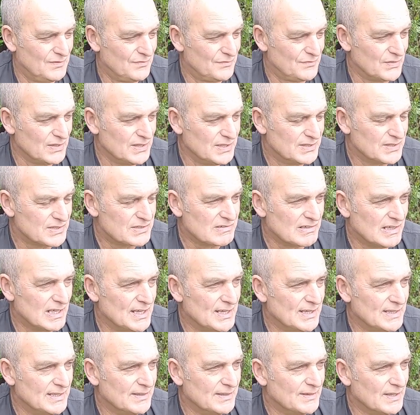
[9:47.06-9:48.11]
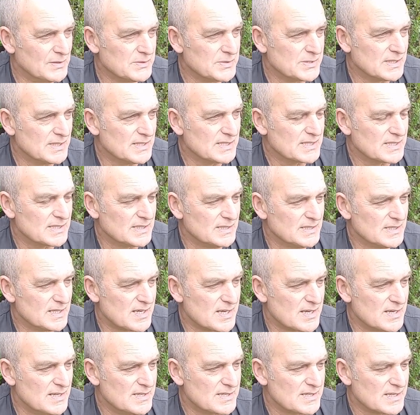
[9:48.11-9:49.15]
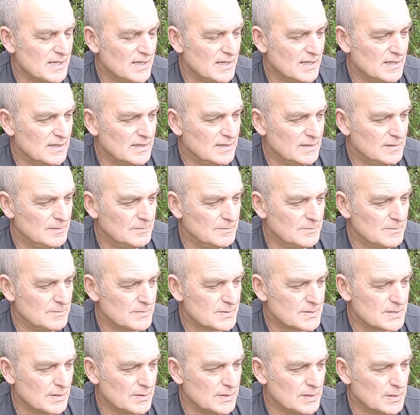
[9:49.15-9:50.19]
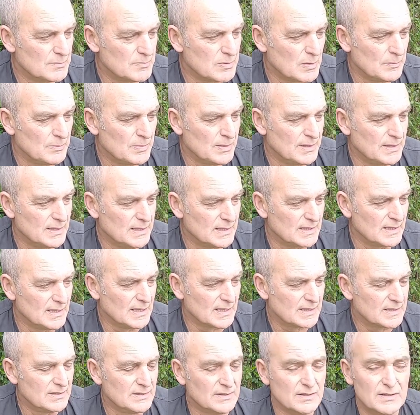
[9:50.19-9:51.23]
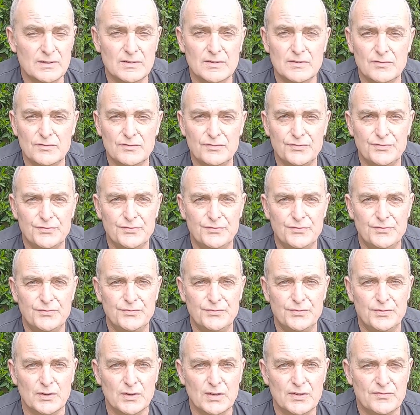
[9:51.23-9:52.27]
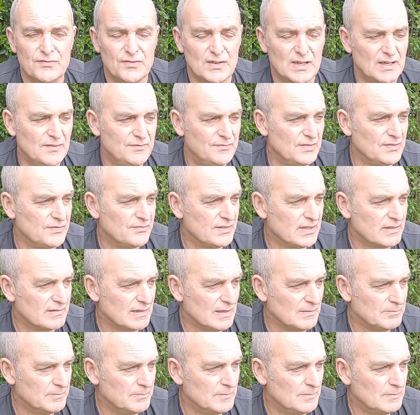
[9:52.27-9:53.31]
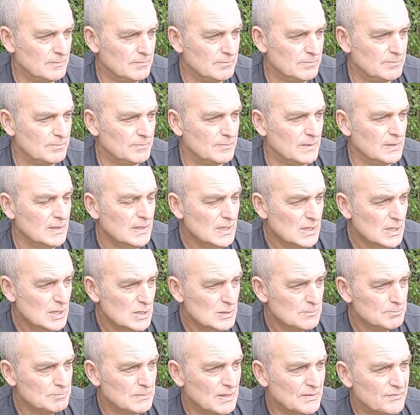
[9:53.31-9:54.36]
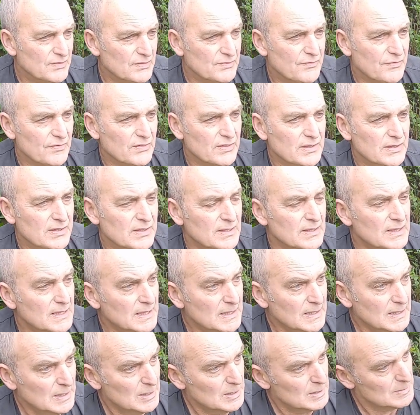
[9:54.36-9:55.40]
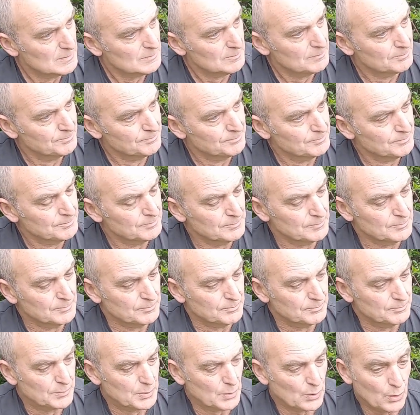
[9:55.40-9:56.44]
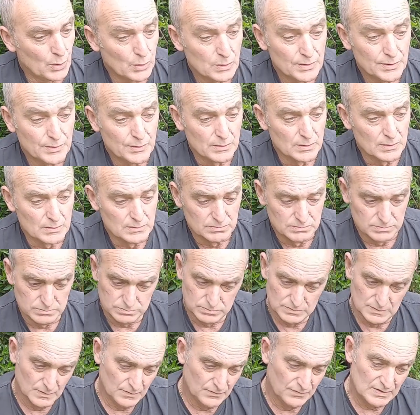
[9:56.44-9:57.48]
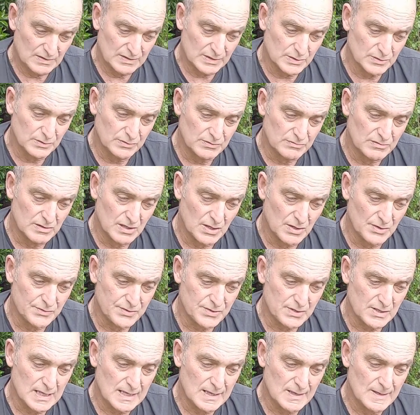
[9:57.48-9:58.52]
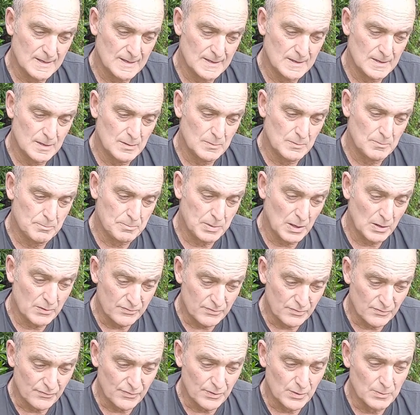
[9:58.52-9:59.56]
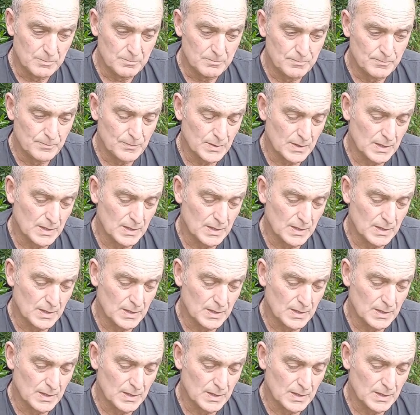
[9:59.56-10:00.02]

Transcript: feeder trying to hit those distances, so you'd probably need like a 45-50 gram method feeder. But all in all, very good rod, both of them.